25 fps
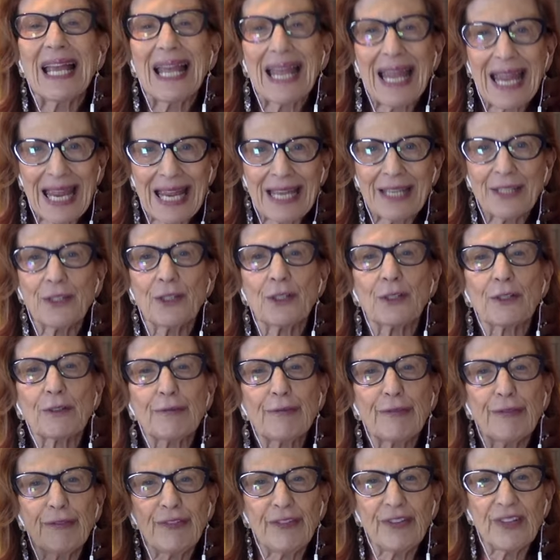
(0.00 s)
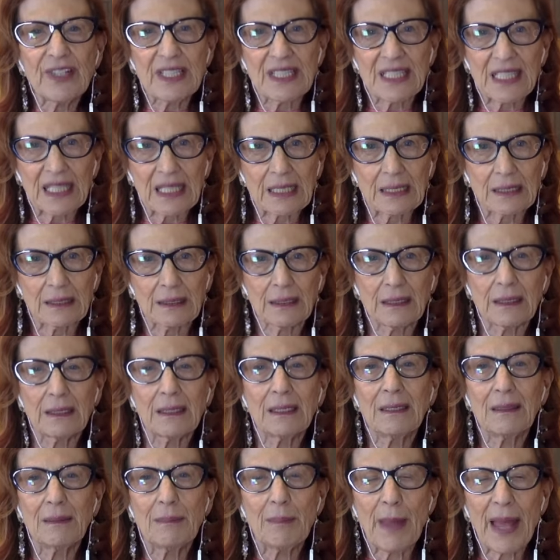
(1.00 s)
in your
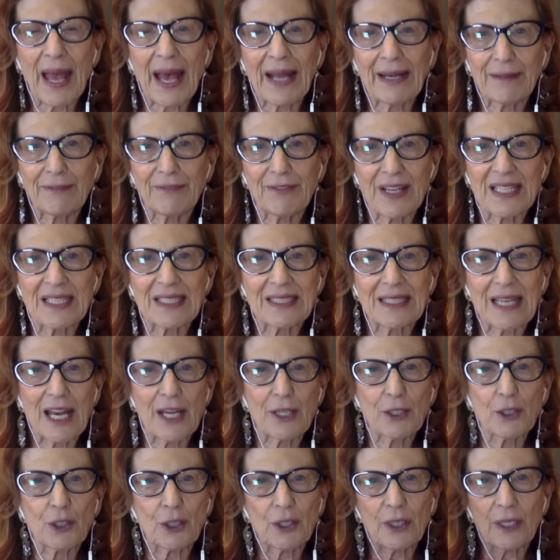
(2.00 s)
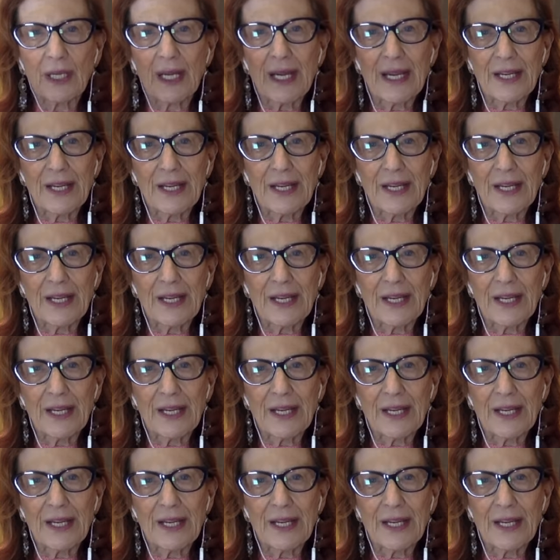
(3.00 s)
physical manifestation,